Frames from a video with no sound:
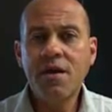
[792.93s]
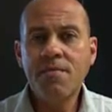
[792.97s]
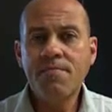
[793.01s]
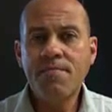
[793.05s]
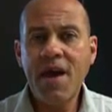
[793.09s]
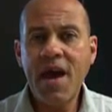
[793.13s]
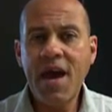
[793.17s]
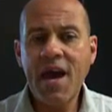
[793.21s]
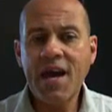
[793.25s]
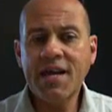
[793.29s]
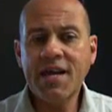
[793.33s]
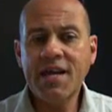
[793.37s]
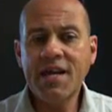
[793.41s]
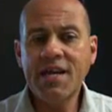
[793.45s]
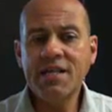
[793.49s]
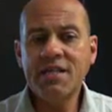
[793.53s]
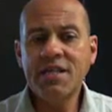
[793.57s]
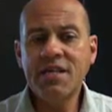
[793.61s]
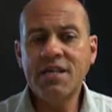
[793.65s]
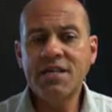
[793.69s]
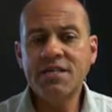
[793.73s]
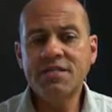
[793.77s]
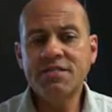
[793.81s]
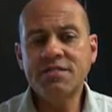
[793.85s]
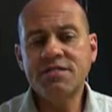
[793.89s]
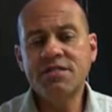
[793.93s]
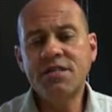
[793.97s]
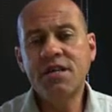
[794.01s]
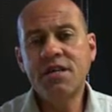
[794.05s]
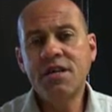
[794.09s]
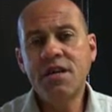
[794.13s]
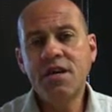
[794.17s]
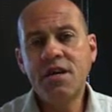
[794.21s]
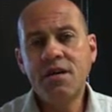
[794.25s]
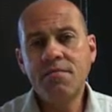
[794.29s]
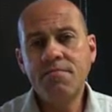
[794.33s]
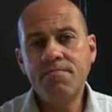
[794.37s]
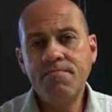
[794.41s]
packing list,
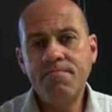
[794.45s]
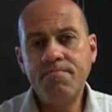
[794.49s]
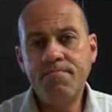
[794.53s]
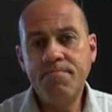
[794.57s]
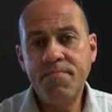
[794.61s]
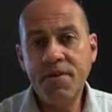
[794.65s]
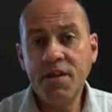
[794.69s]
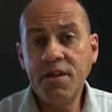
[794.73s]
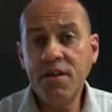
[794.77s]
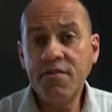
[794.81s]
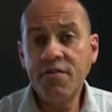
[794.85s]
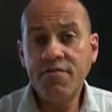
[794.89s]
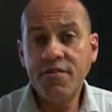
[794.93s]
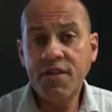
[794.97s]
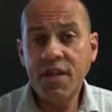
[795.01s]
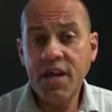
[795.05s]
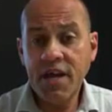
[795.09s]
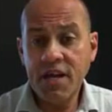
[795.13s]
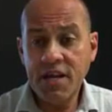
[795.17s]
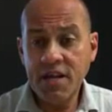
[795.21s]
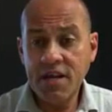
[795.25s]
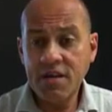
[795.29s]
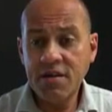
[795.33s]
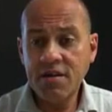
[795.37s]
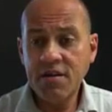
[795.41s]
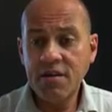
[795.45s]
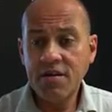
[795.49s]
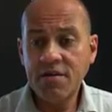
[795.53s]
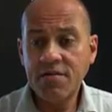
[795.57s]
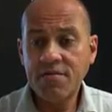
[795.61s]
bill of lading,